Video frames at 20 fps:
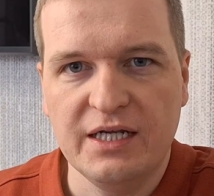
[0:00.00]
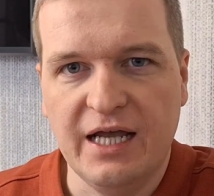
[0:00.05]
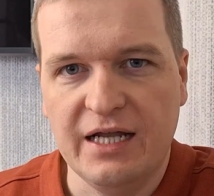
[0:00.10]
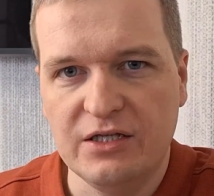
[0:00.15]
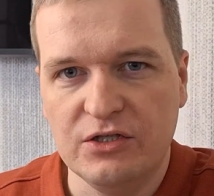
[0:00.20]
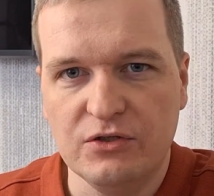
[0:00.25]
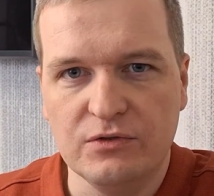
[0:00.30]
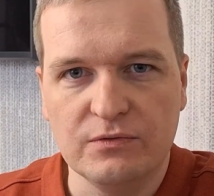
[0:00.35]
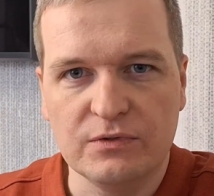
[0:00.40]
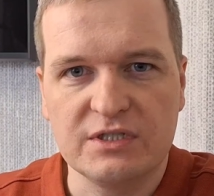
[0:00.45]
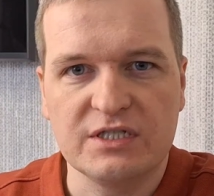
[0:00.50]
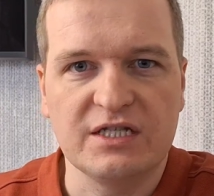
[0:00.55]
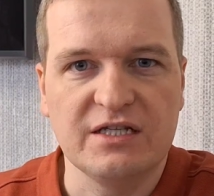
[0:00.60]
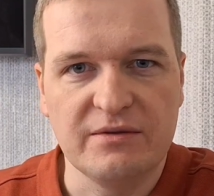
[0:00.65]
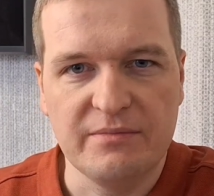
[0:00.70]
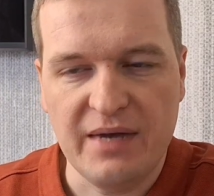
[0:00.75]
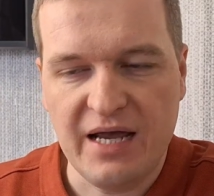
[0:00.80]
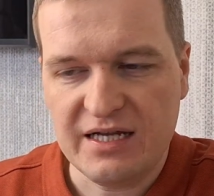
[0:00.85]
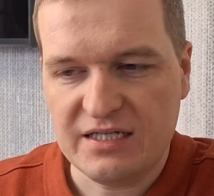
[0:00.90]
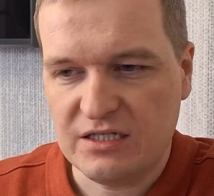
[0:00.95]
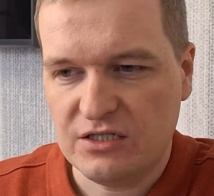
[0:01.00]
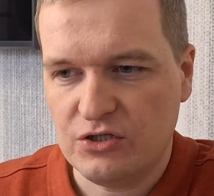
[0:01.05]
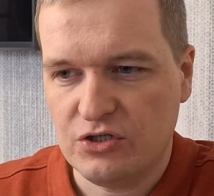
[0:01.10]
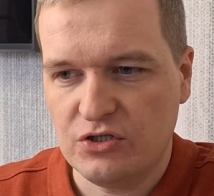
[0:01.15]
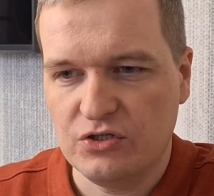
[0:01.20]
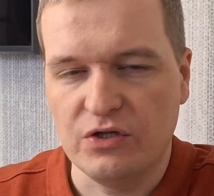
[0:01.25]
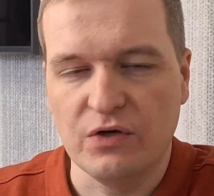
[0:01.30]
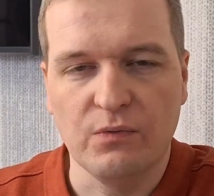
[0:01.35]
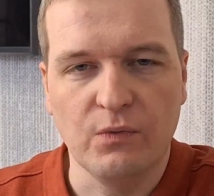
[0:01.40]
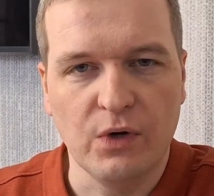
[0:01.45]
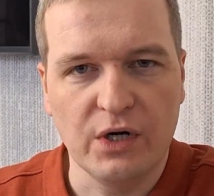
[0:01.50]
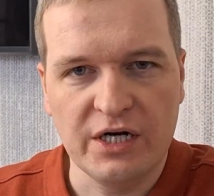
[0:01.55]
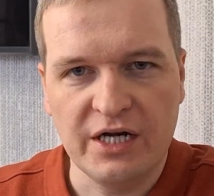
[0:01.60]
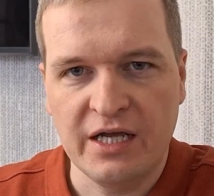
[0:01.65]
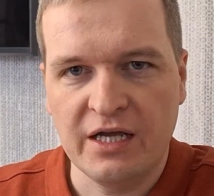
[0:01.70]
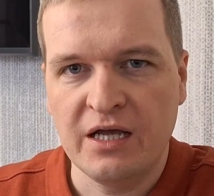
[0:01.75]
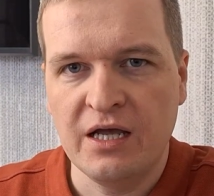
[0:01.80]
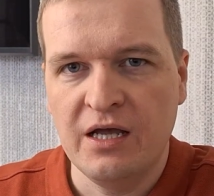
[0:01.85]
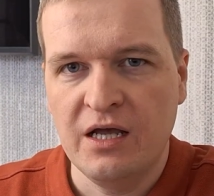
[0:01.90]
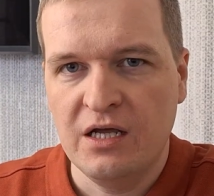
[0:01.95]
and you will see the message, the
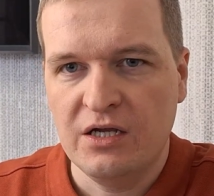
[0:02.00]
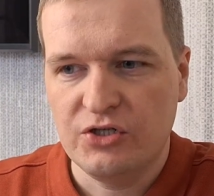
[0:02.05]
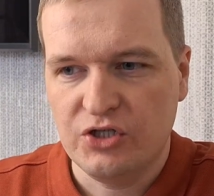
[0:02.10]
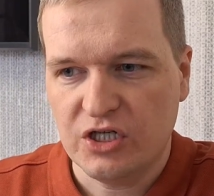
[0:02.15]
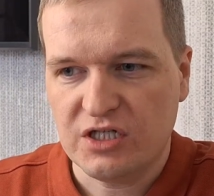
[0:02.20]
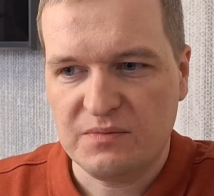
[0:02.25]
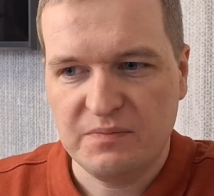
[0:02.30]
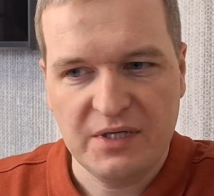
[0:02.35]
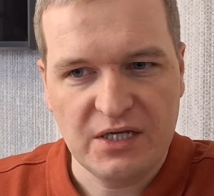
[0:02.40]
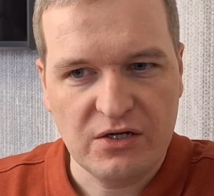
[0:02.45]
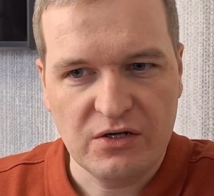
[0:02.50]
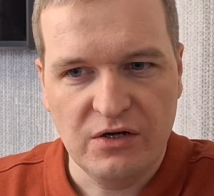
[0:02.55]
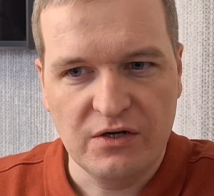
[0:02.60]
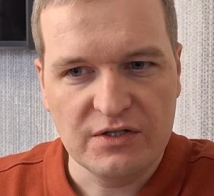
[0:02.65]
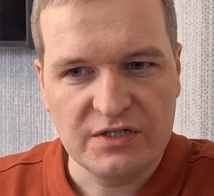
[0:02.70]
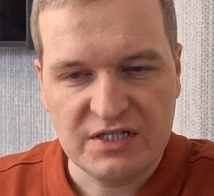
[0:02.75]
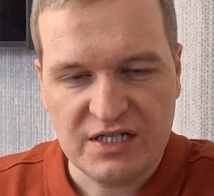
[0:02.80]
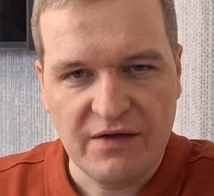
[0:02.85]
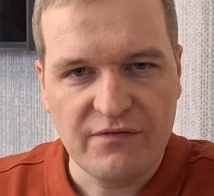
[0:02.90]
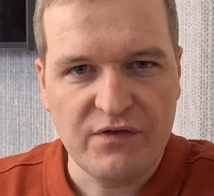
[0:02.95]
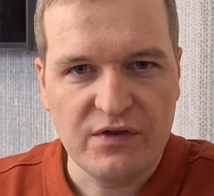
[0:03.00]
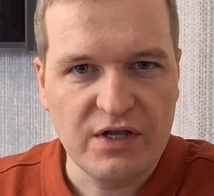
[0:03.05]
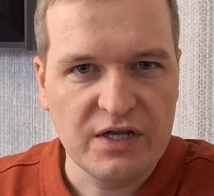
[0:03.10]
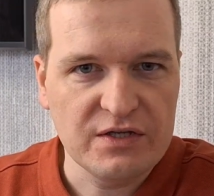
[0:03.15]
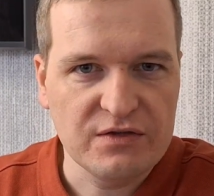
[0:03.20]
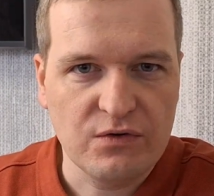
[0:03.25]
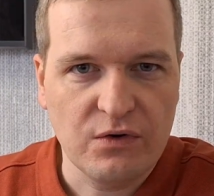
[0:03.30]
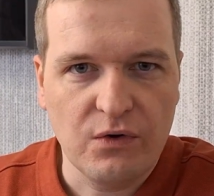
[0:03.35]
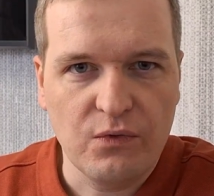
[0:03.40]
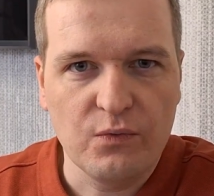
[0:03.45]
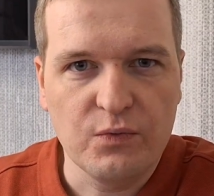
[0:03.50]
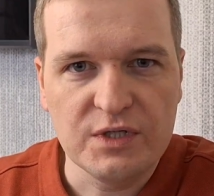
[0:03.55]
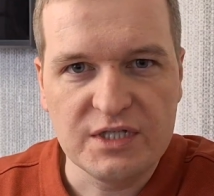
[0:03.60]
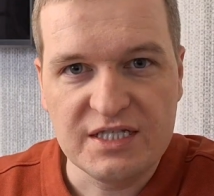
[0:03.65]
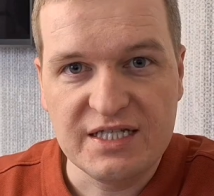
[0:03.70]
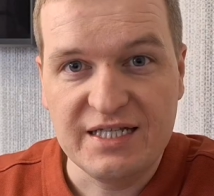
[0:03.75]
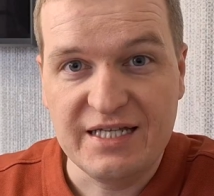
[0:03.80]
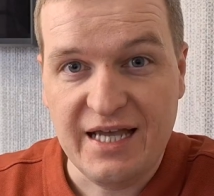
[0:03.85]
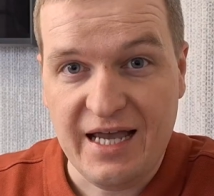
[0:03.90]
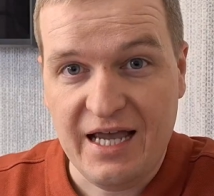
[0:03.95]
warning, just because something is wrong
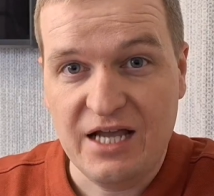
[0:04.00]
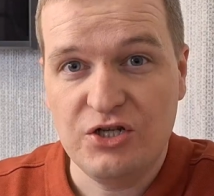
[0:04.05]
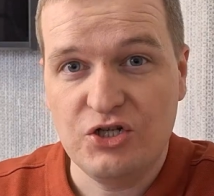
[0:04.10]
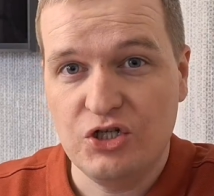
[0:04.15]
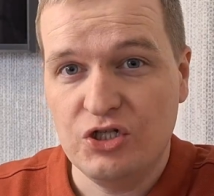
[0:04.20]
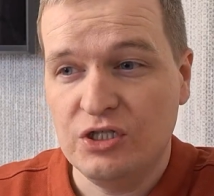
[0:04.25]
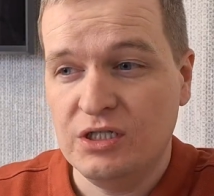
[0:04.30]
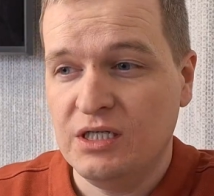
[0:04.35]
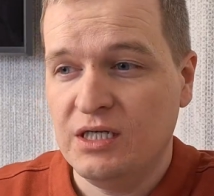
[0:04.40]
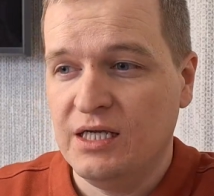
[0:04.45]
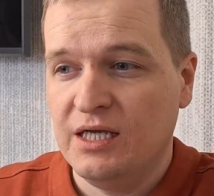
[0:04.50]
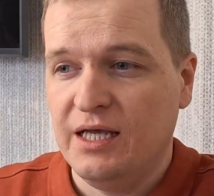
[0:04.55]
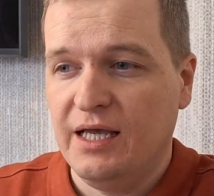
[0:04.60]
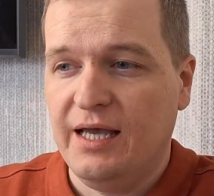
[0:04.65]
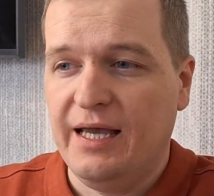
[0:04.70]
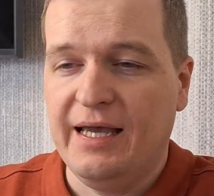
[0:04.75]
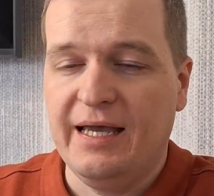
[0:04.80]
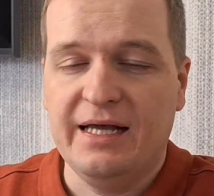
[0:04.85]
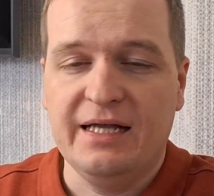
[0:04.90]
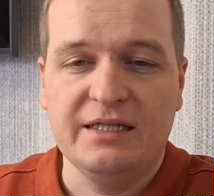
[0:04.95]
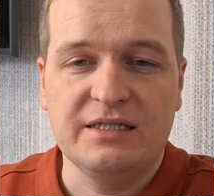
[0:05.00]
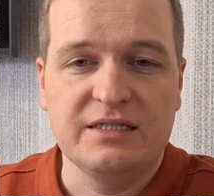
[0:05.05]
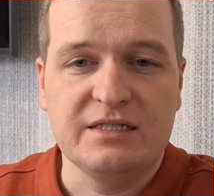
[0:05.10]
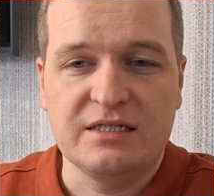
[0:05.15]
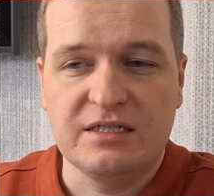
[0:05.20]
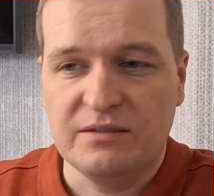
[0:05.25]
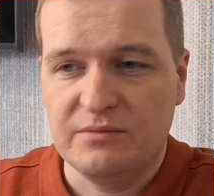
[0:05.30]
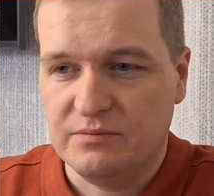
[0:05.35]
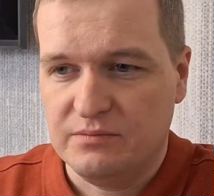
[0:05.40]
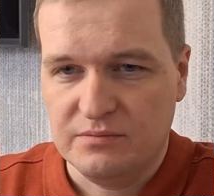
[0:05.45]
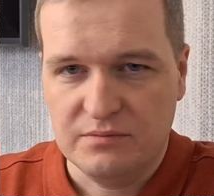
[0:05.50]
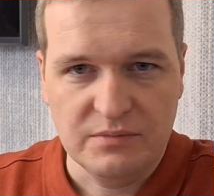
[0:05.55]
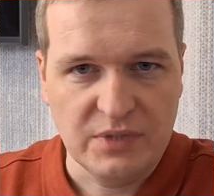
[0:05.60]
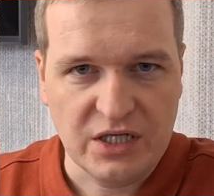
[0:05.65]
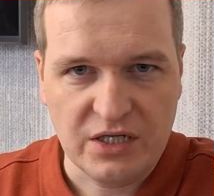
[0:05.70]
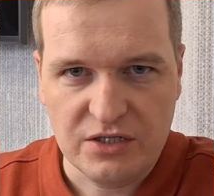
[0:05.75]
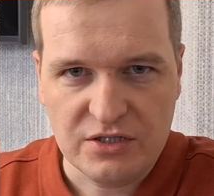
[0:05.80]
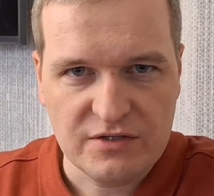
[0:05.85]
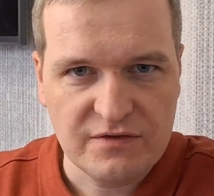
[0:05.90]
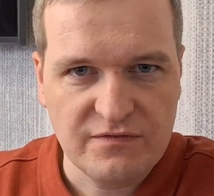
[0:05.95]
with the engine, and
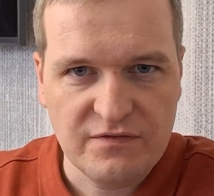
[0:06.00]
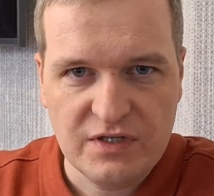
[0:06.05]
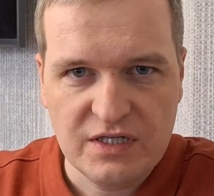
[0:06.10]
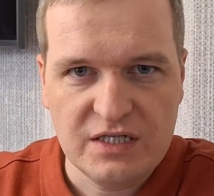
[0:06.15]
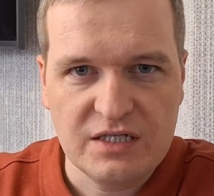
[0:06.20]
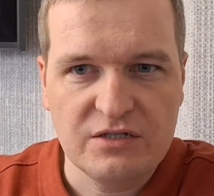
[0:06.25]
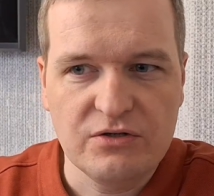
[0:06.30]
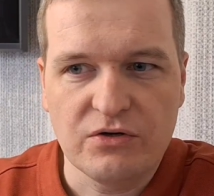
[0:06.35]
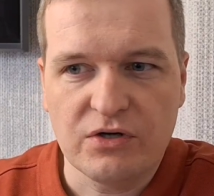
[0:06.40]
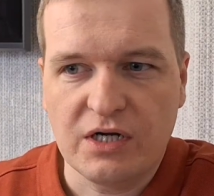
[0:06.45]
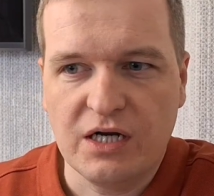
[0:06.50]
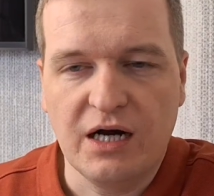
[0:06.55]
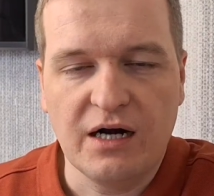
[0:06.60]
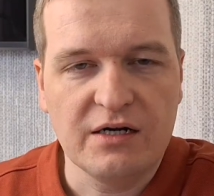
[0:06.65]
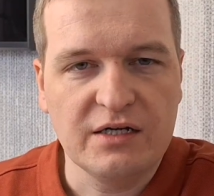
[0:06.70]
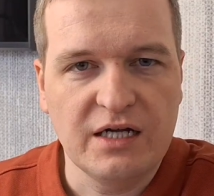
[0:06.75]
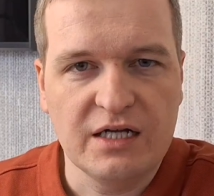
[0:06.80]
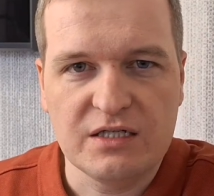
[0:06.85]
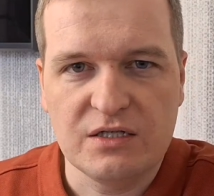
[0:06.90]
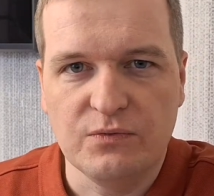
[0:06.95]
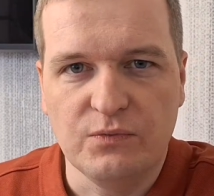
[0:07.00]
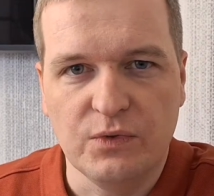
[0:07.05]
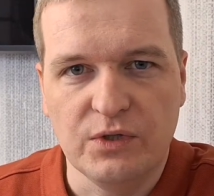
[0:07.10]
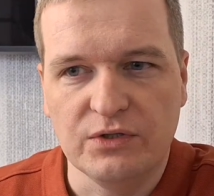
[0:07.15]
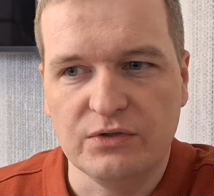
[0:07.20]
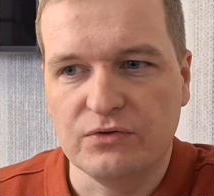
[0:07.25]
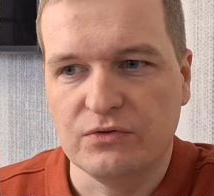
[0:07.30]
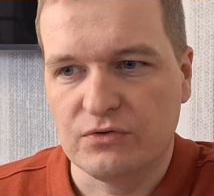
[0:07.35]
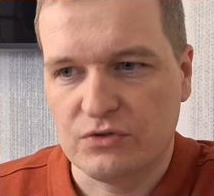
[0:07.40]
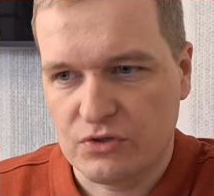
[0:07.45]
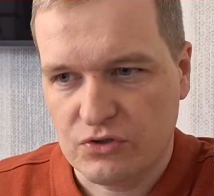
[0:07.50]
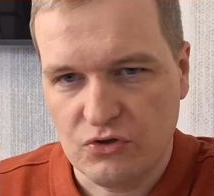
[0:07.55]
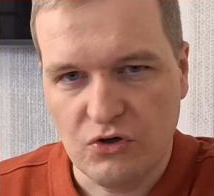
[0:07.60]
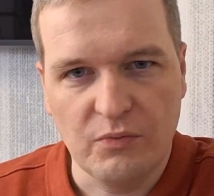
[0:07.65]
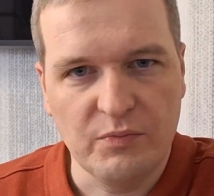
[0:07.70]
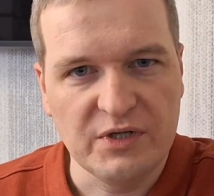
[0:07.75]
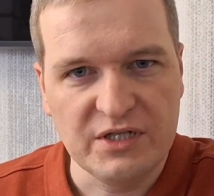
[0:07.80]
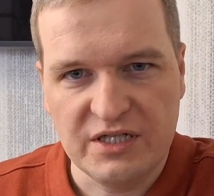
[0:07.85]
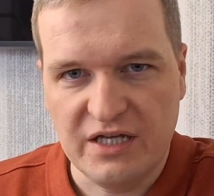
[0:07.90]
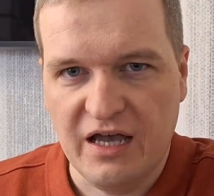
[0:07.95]
because of this your car doesn't want to
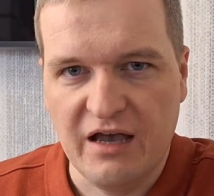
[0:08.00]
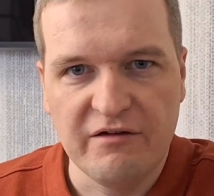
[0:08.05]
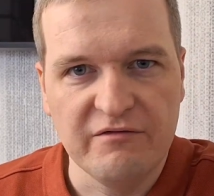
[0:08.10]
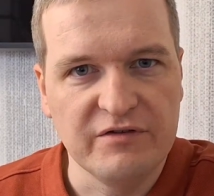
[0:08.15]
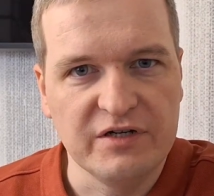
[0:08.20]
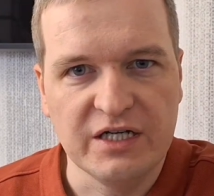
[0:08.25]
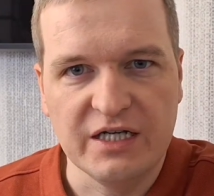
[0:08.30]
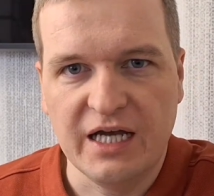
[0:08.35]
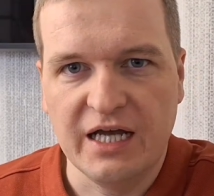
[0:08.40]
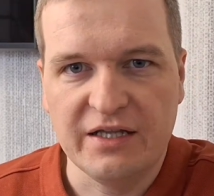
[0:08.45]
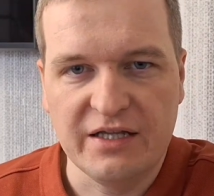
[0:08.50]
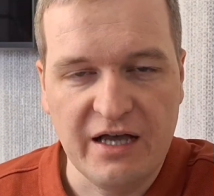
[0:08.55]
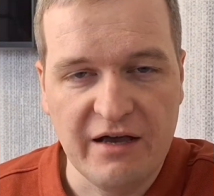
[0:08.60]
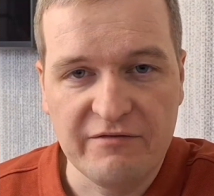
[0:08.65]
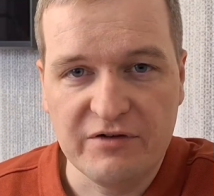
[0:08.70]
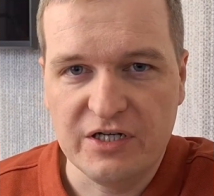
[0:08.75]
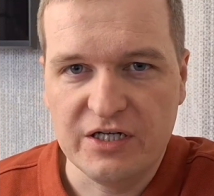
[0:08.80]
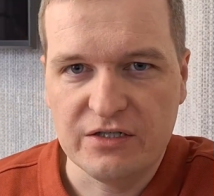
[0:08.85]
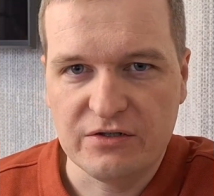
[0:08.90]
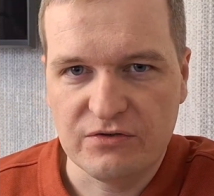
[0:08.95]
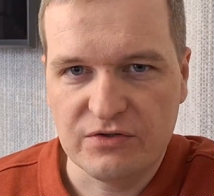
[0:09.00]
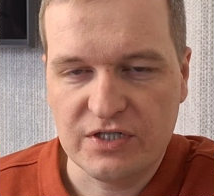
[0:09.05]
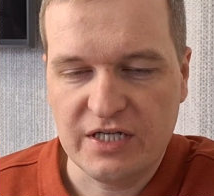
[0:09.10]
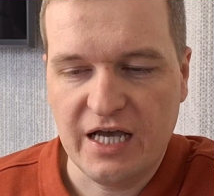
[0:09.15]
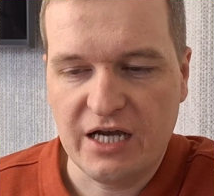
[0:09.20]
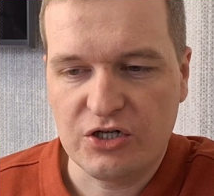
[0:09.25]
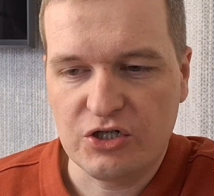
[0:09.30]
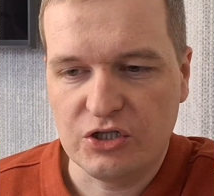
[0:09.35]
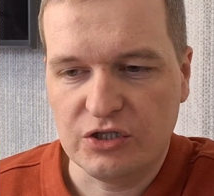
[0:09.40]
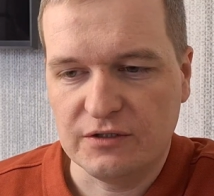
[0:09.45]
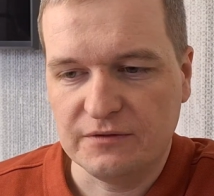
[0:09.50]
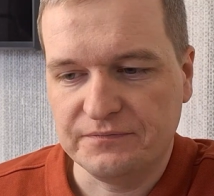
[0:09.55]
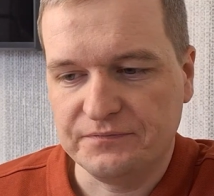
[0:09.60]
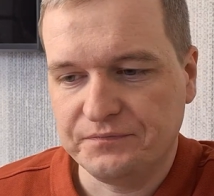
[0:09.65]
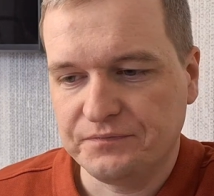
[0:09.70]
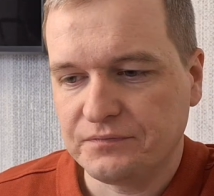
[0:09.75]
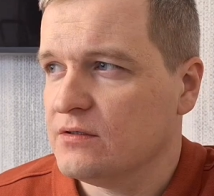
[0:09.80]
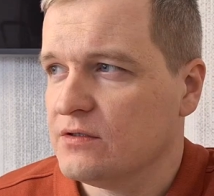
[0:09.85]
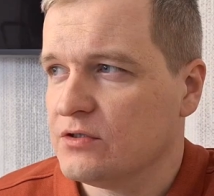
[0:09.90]
stop it at every intersection.